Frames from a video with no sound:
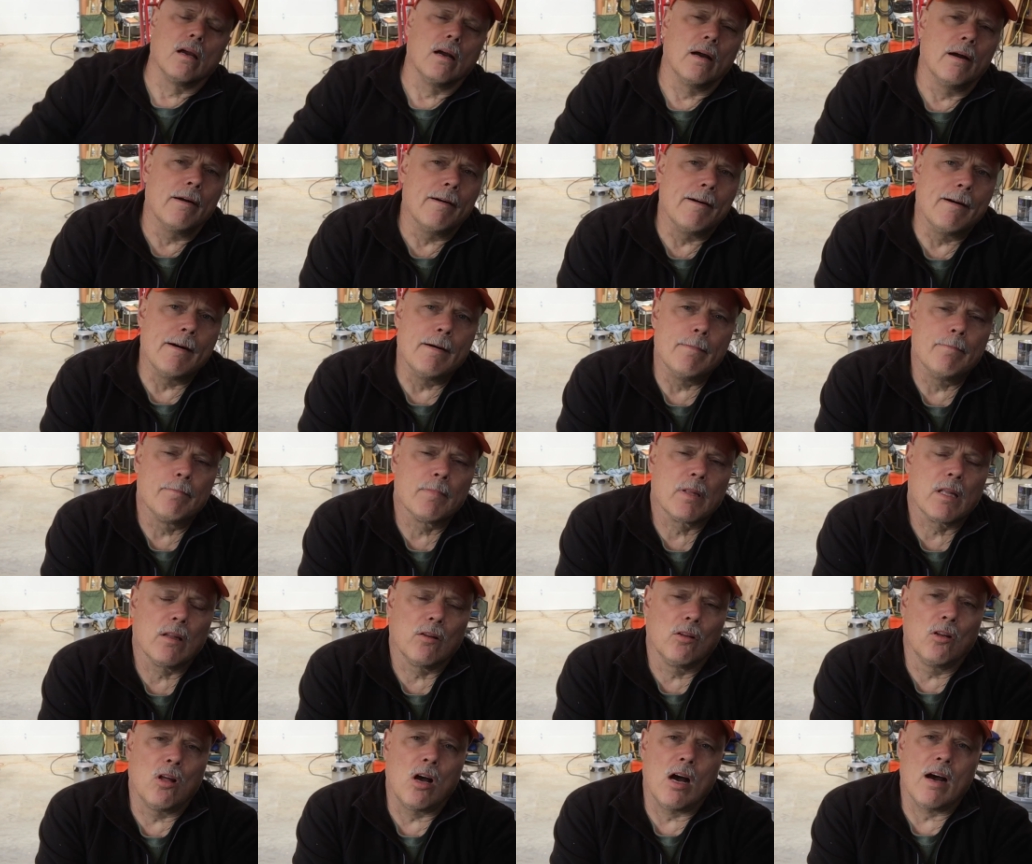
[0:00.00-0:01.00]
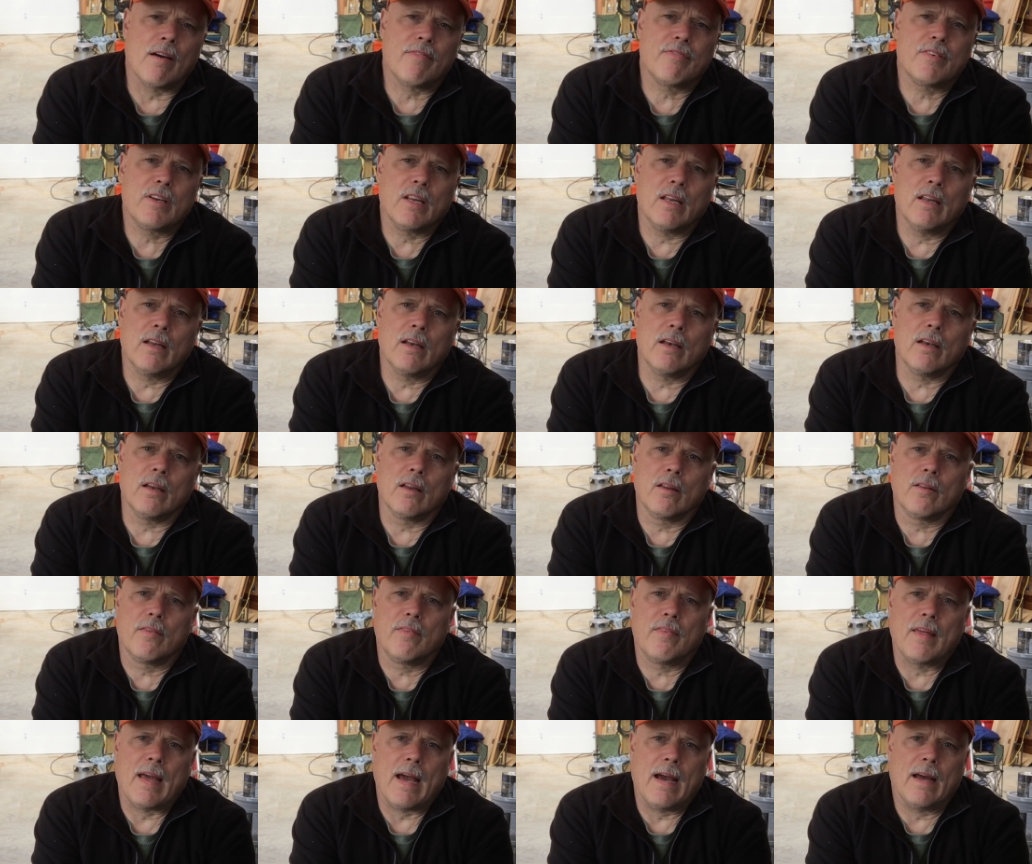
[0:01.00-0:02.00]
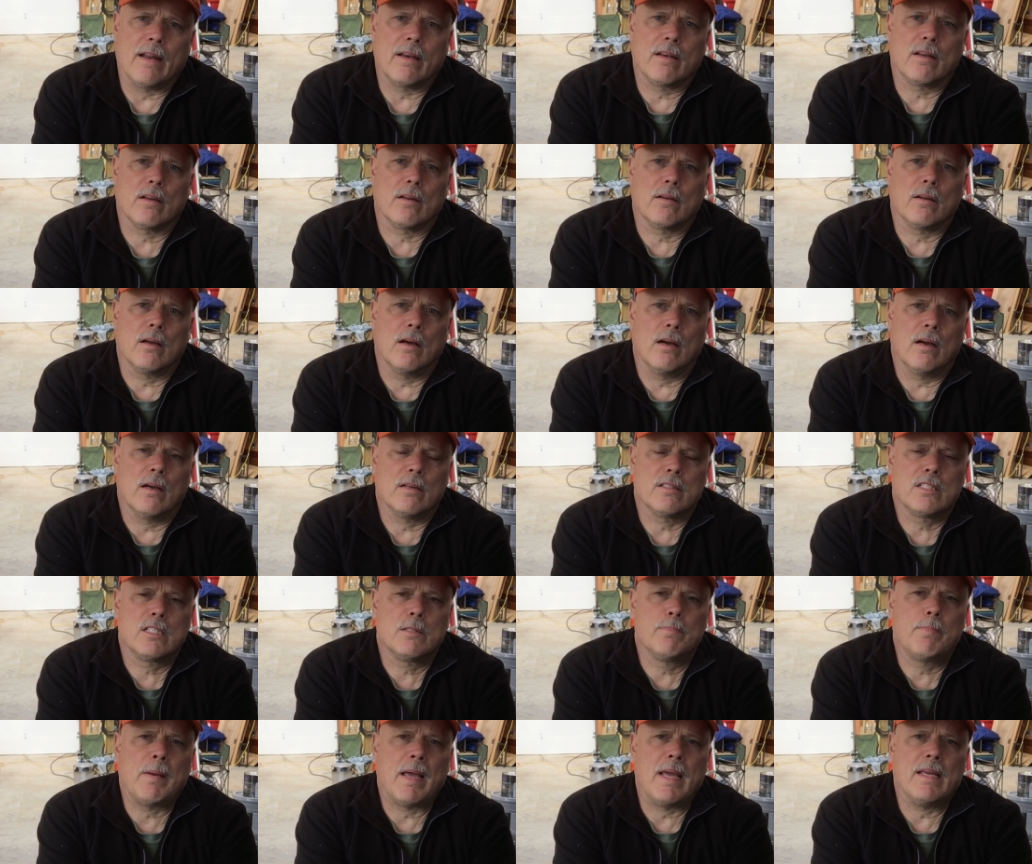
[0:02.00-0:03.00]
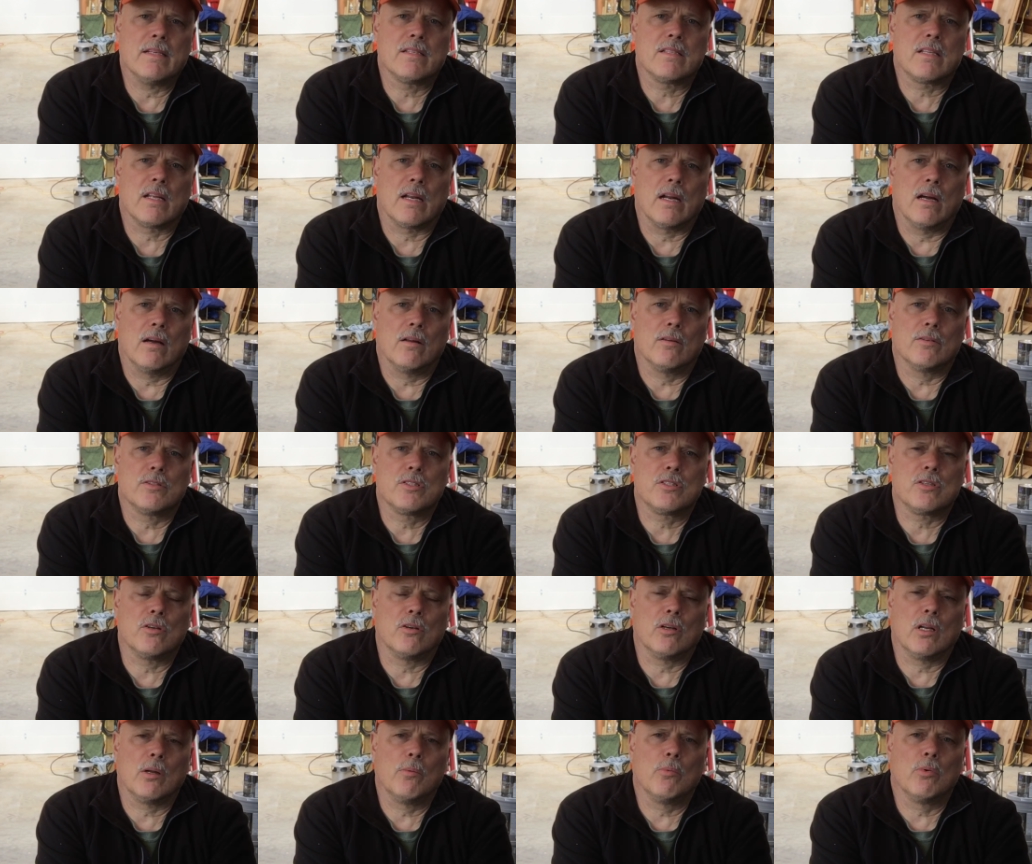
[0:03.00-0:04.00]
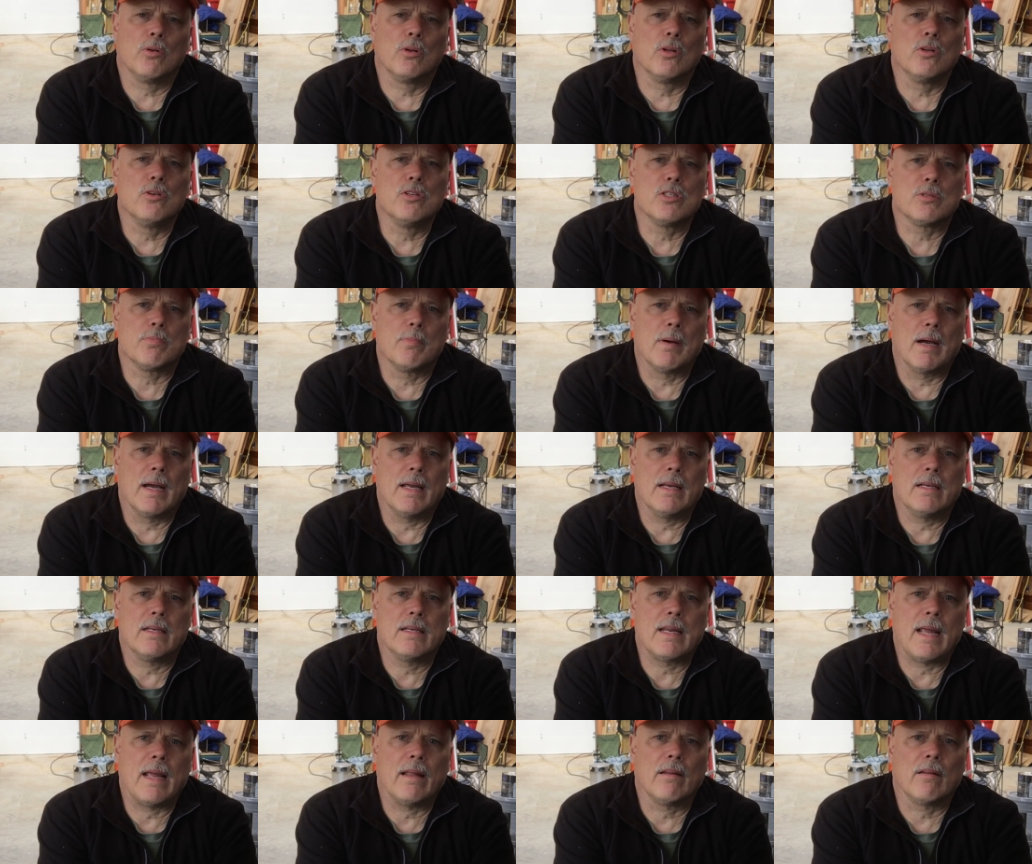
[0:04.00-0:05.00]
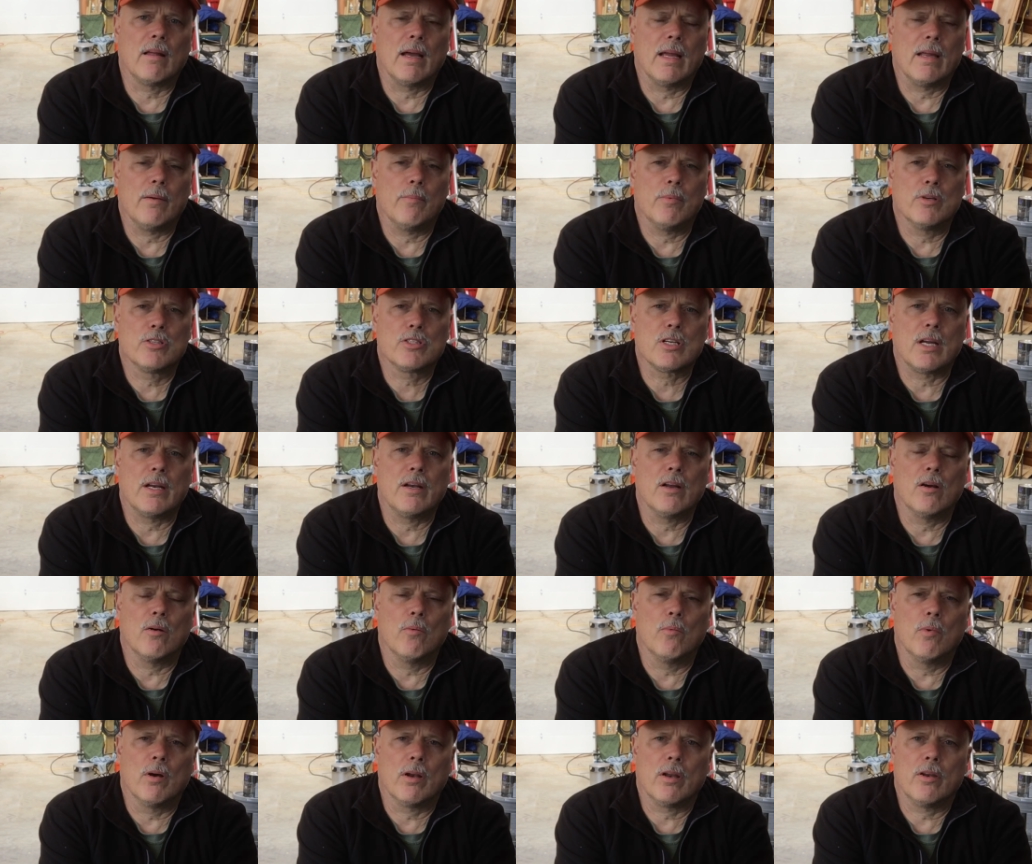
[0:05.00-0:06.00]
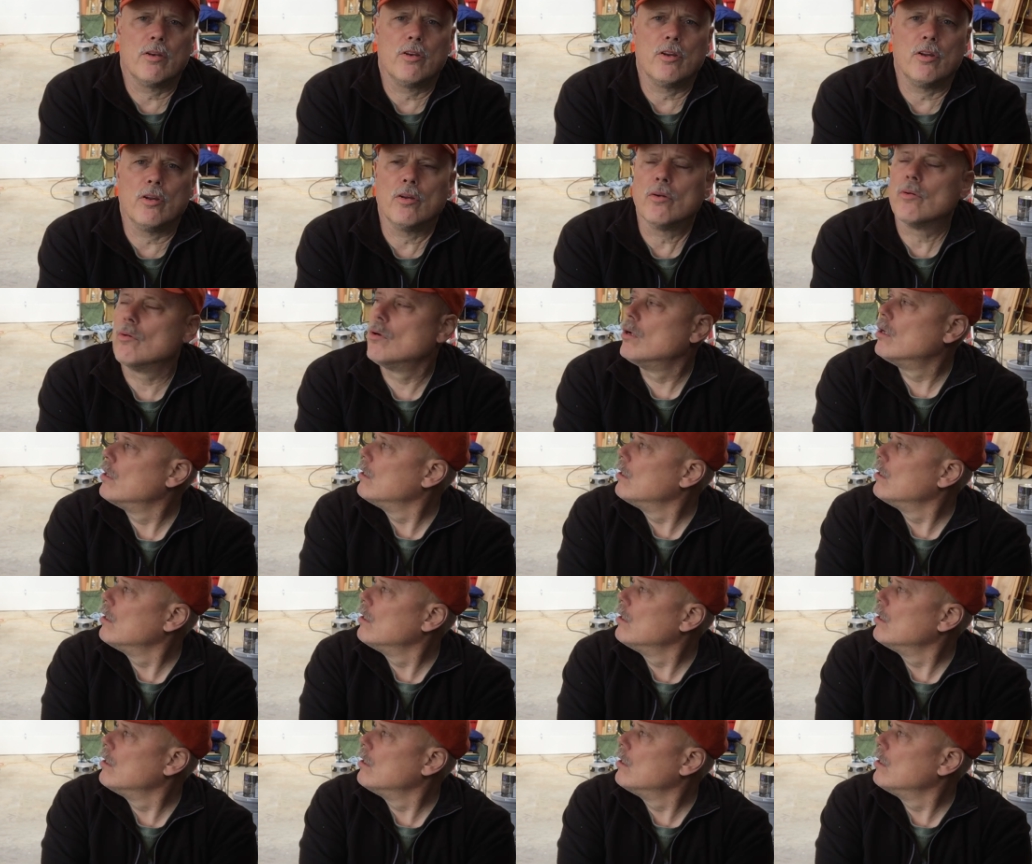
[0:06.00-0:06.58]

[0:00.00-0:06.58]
um, loft in that uh, space that I'll certainly will lose my daylight, which I don't want to do.